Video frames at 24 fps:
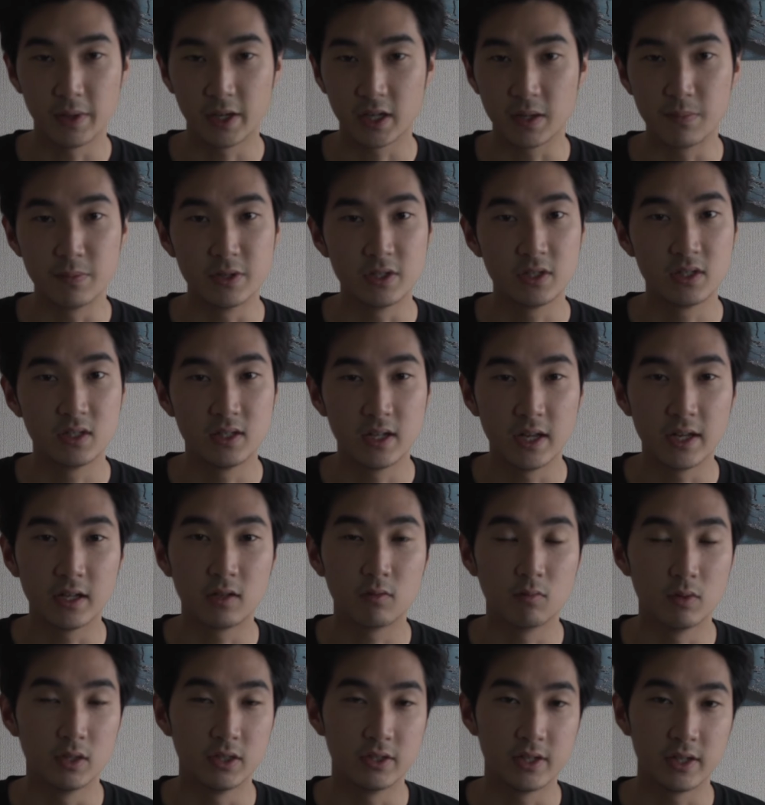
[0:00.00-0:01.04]
make a
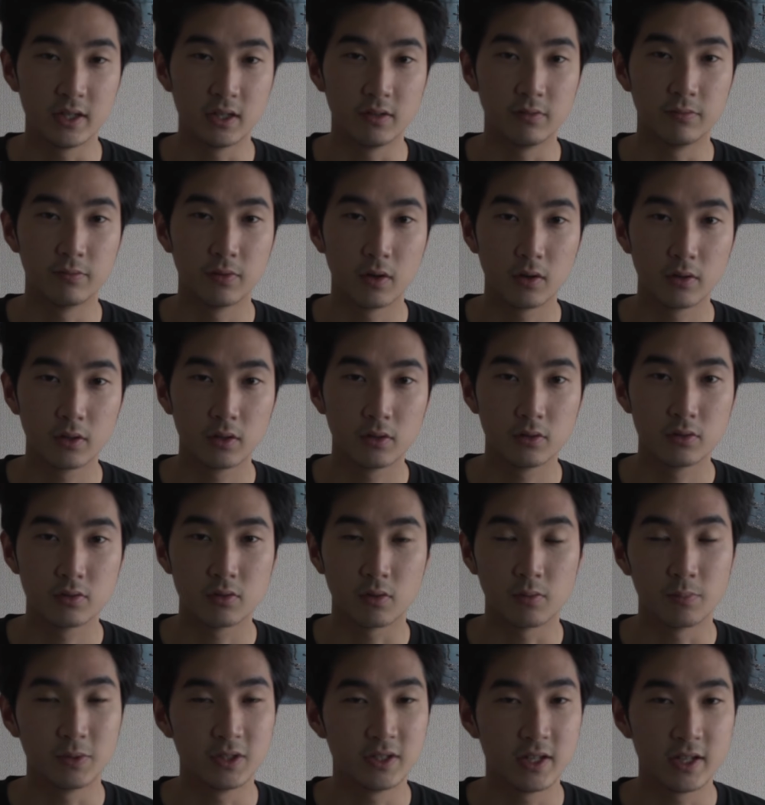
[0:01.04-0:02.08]
mistake when taking photos
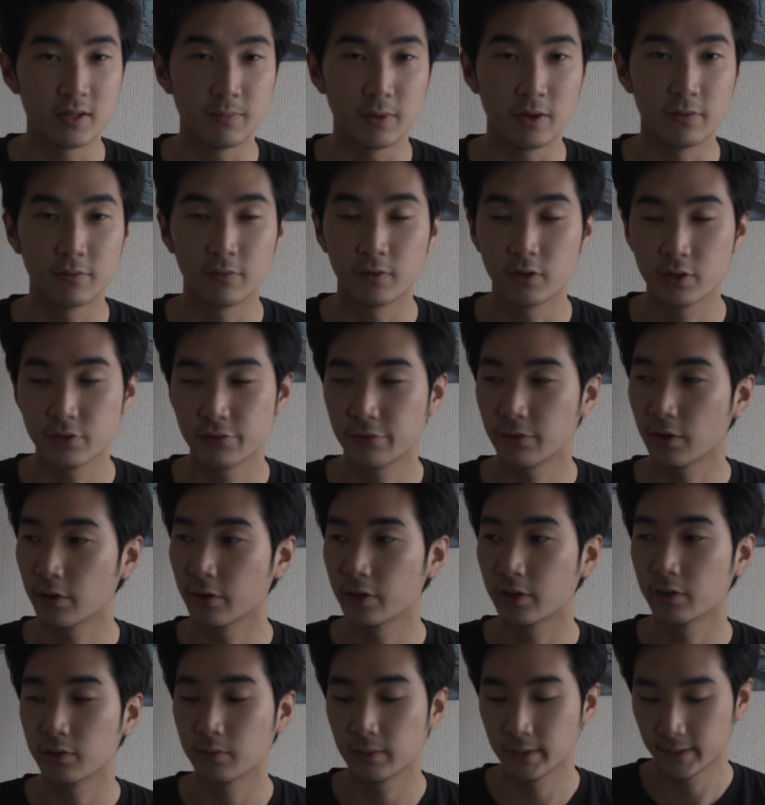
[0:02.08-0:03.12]
or when taking my first
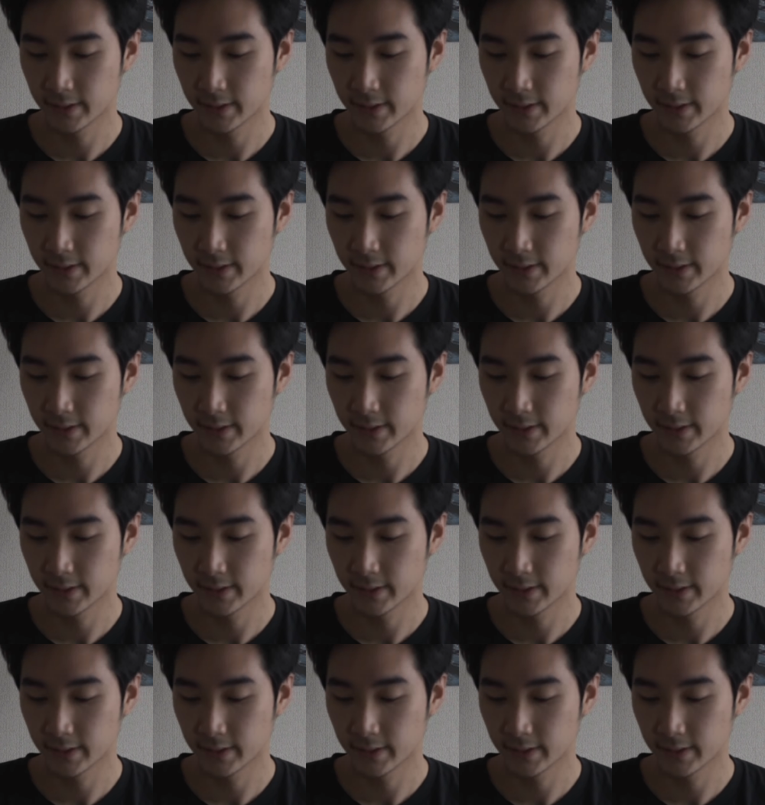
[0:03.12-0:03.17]
photo.